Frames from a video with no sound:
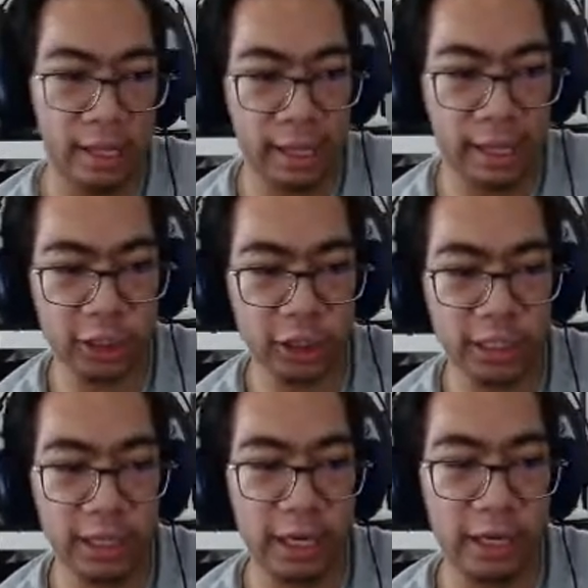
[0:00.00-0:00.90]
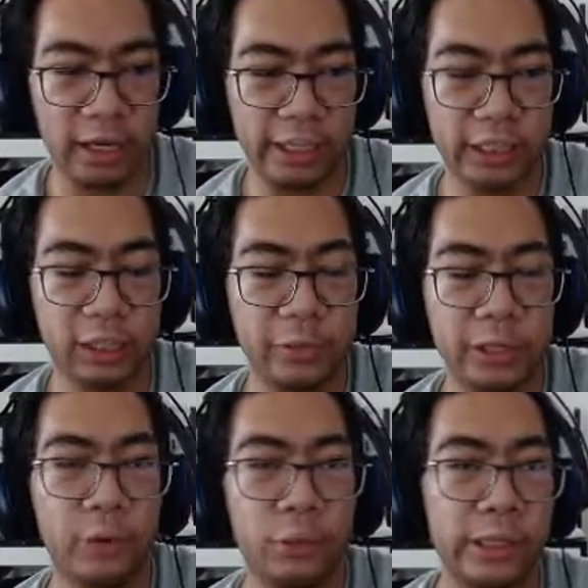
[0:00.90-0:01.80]
Hashtag
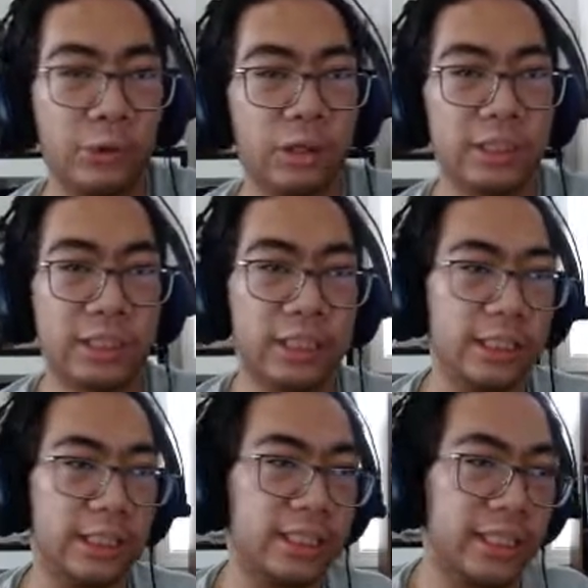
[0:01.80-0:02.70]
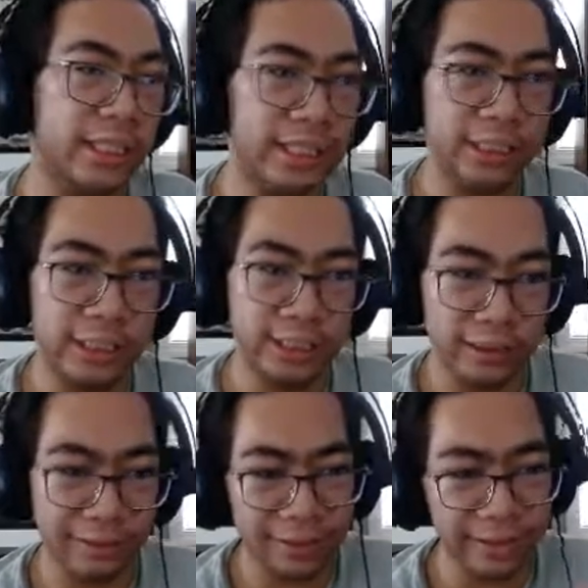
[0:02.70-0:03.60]
exclamation point Order 66
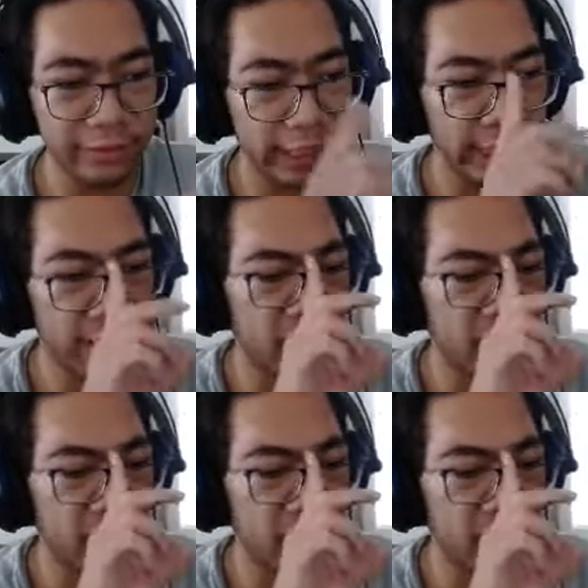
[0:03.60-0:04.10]
or something like that.